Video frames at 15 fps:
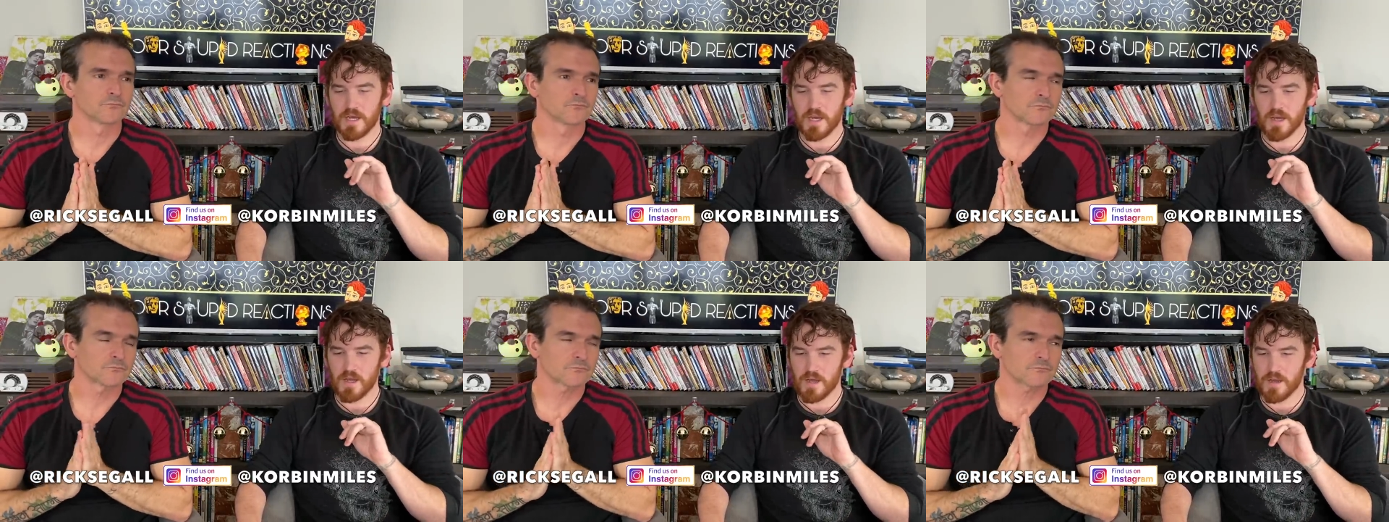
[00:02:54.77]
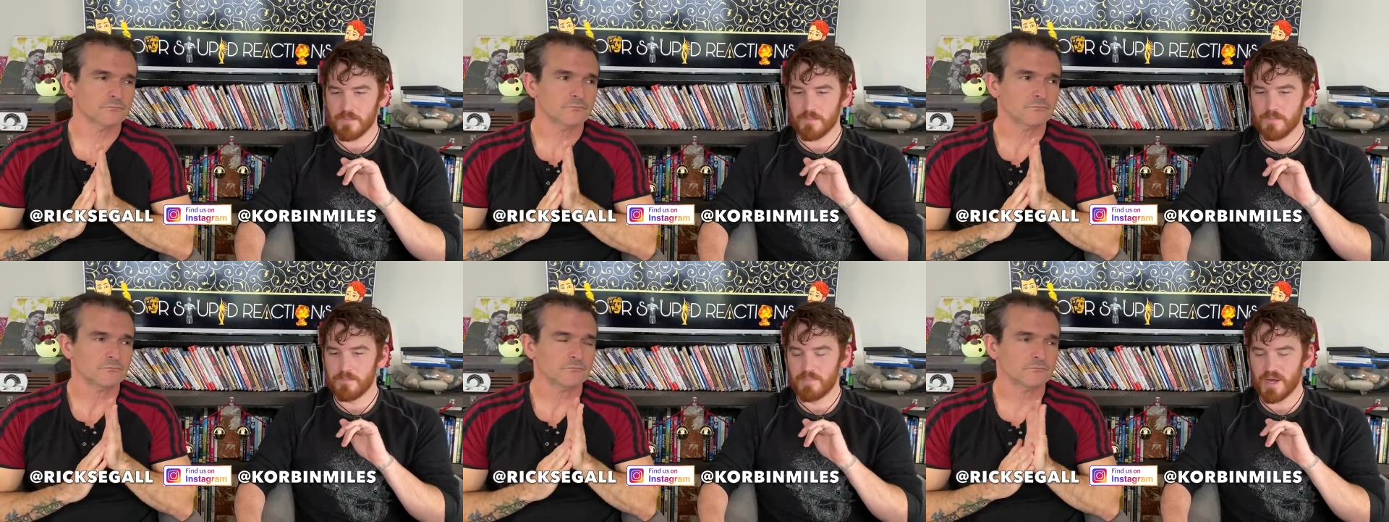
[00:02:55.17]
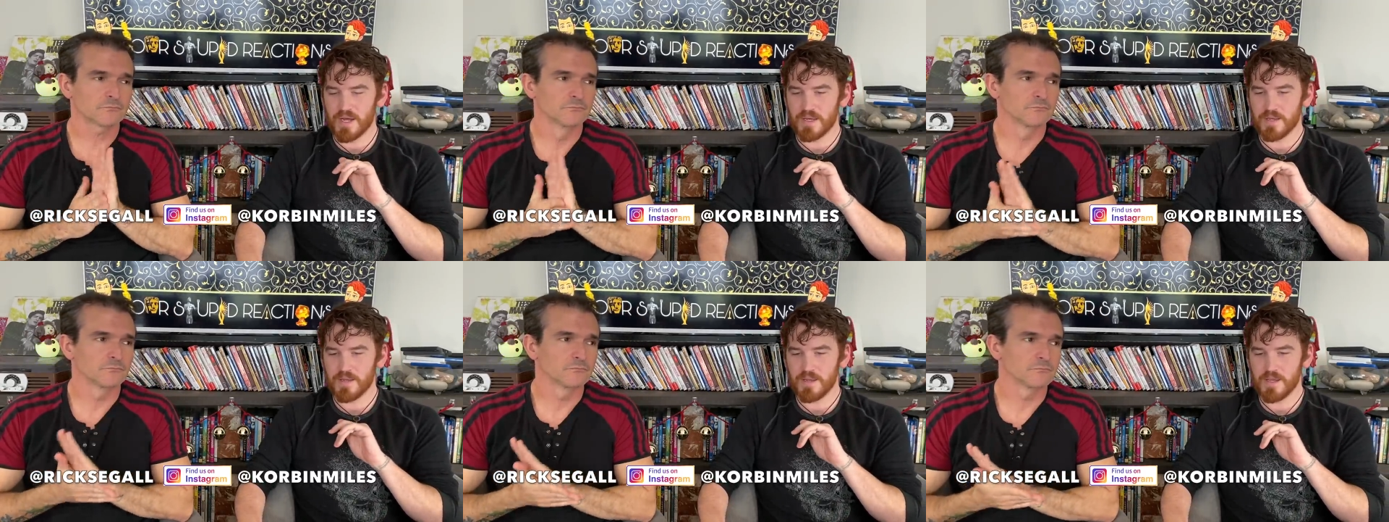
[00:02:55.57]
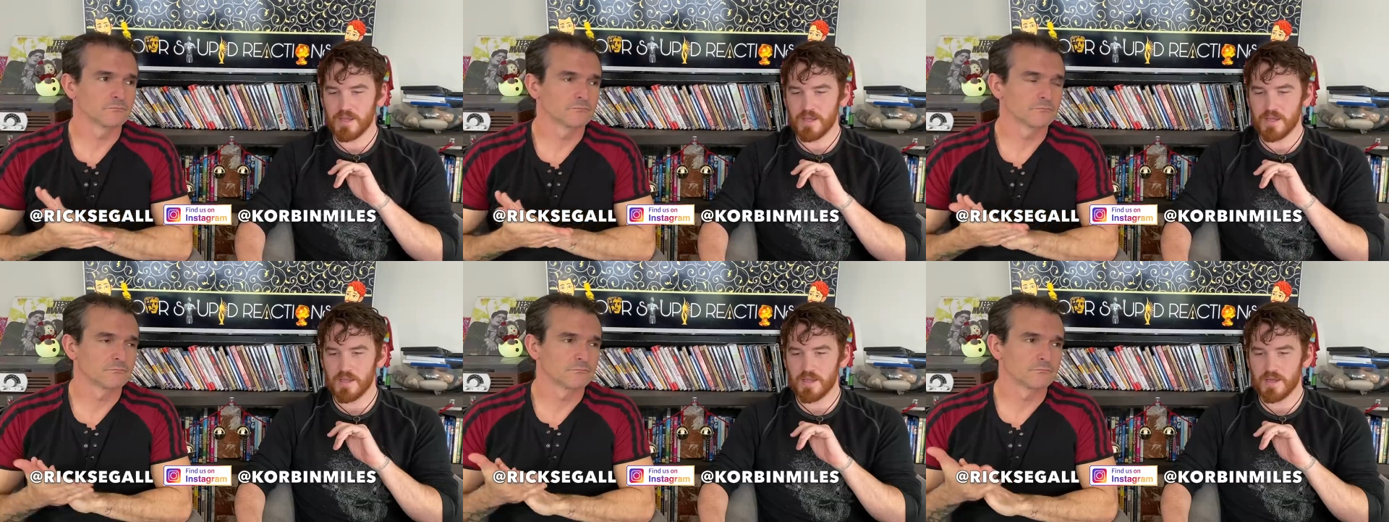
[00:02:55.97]
Speaker 1: Um, but
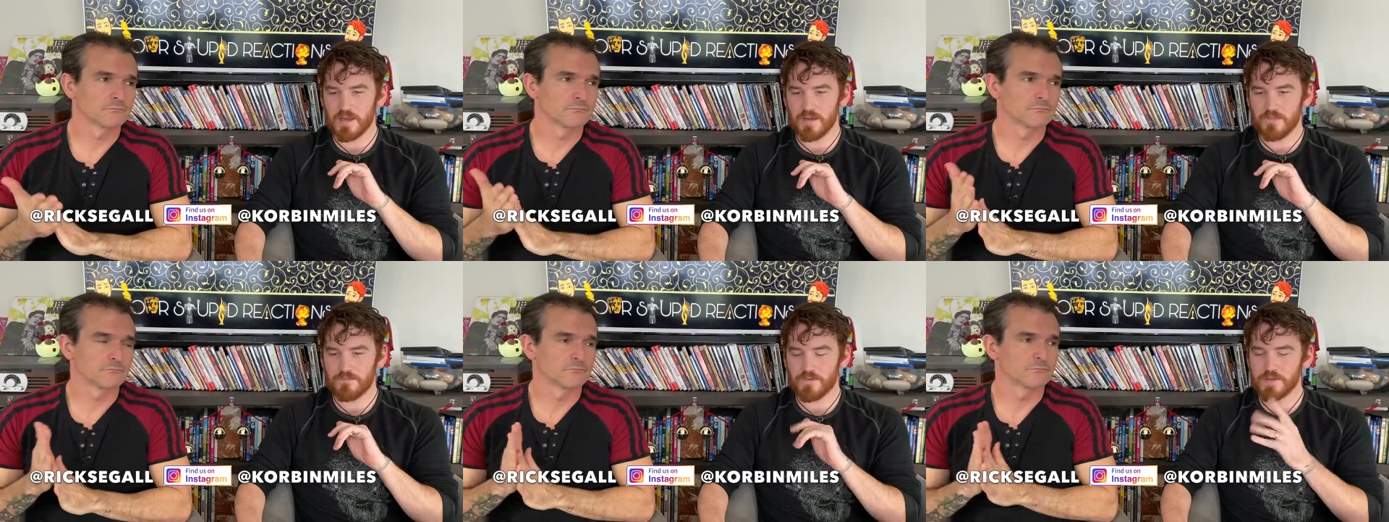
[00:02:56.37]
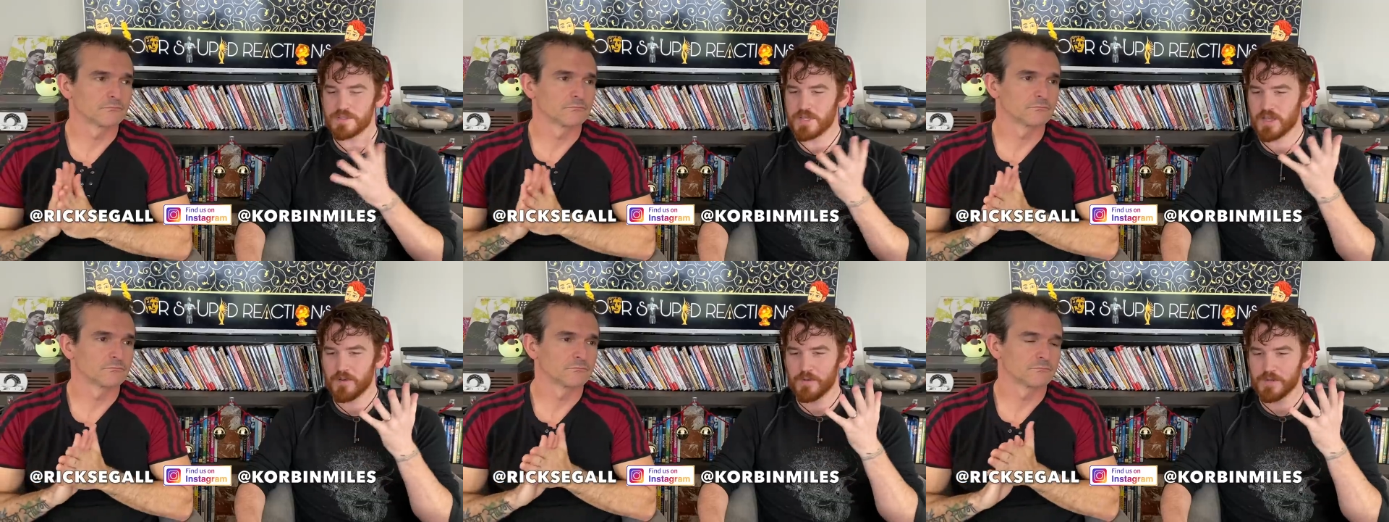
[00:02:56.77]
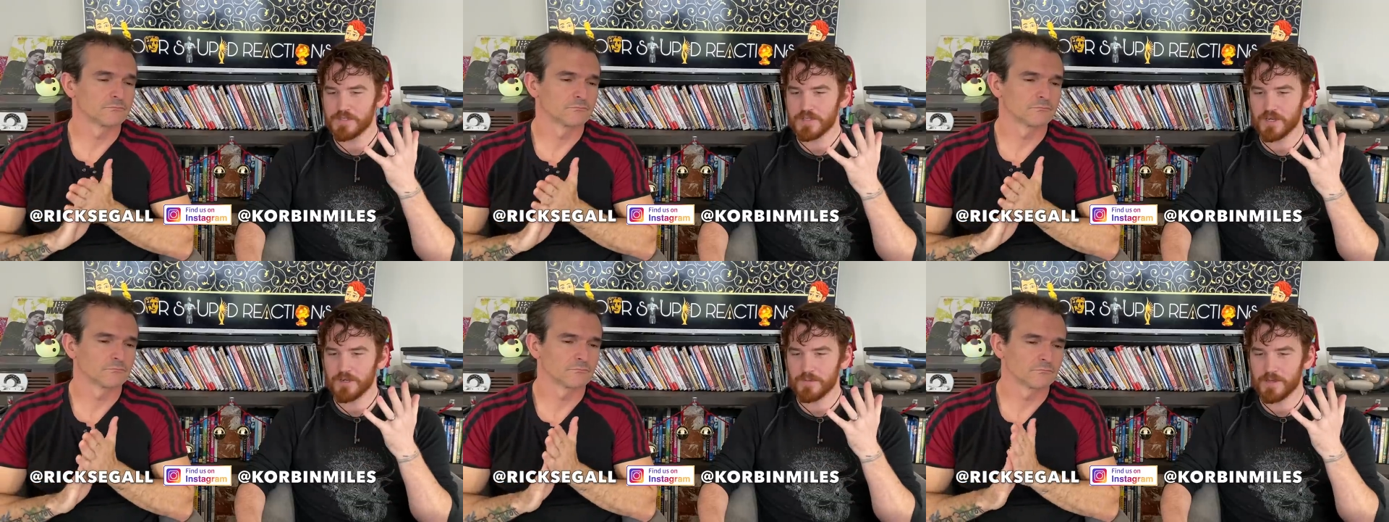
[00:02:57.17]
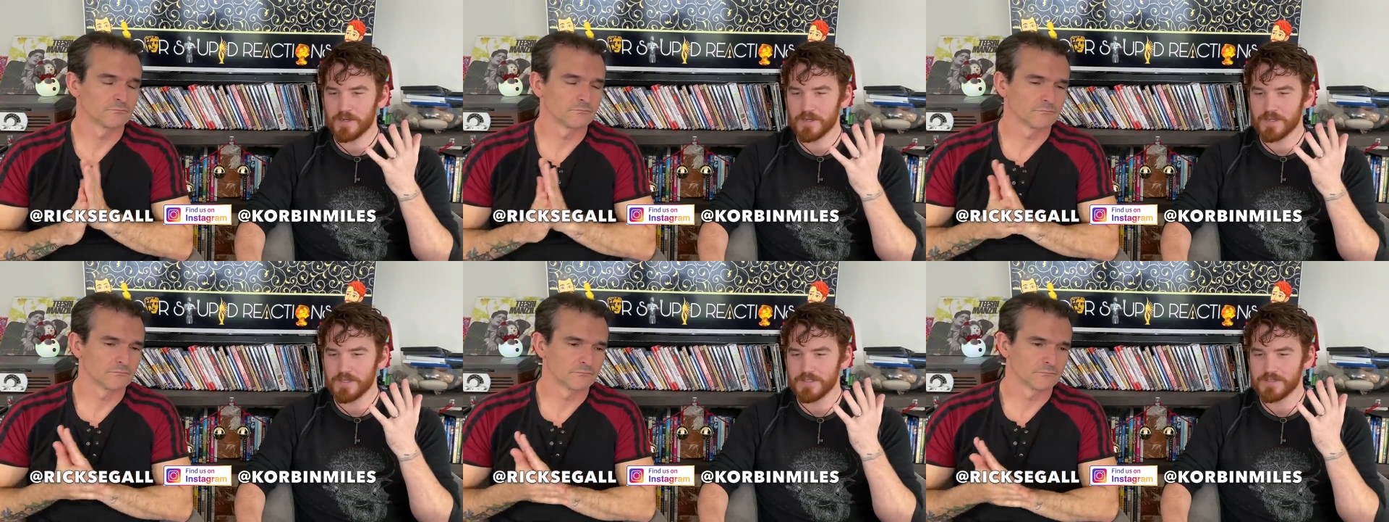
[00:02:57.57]
the uh, first thing I want to talk
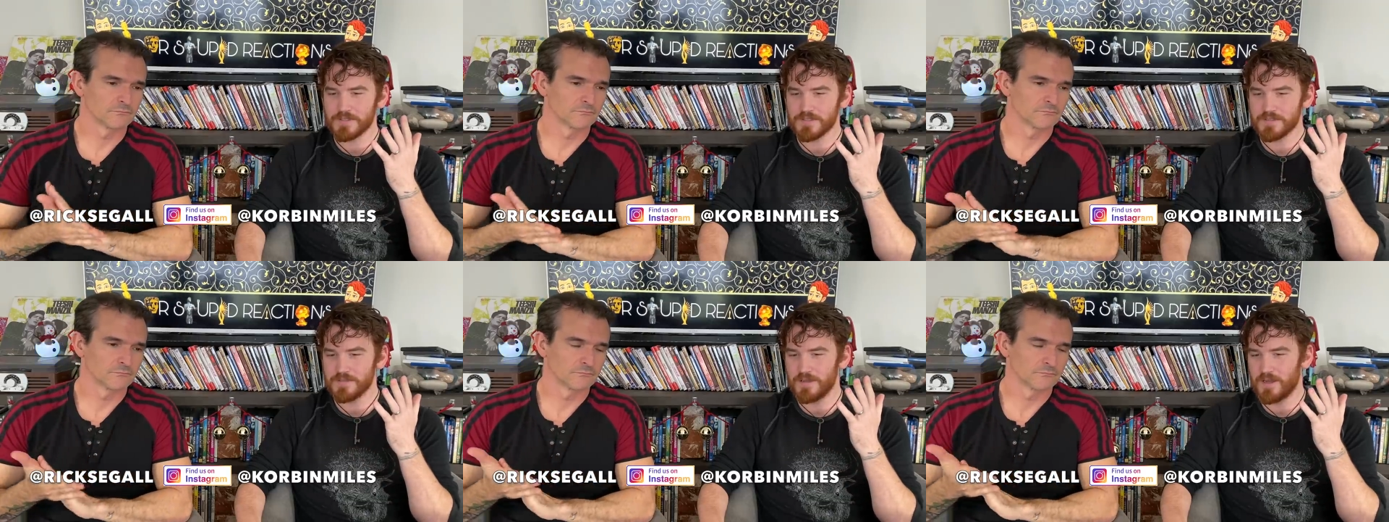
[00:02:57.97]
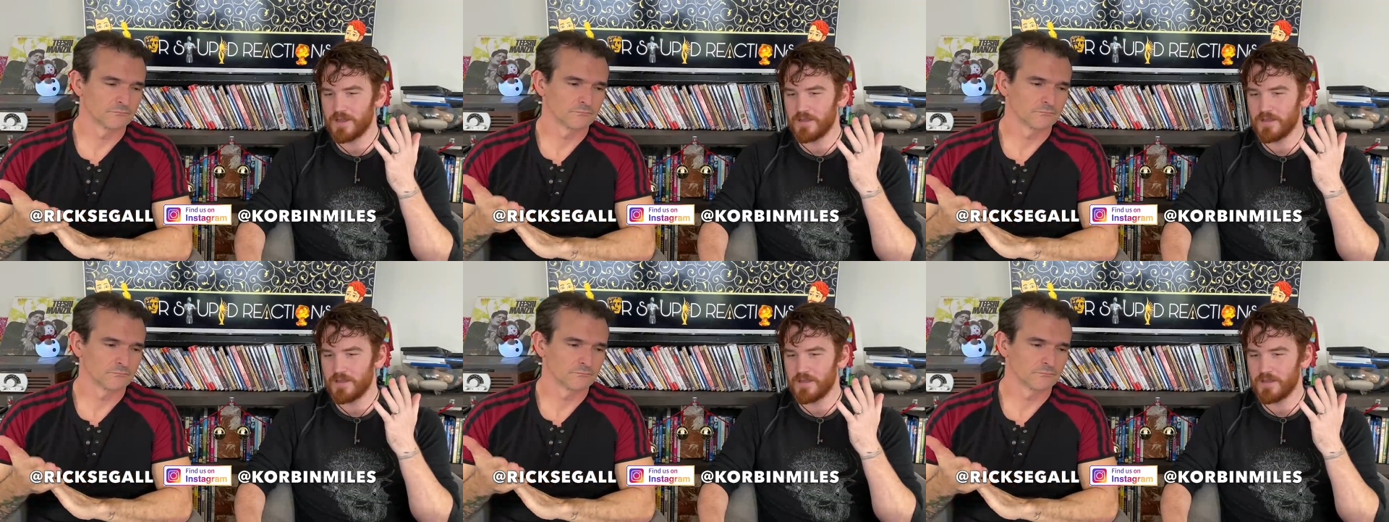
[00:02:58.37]
about is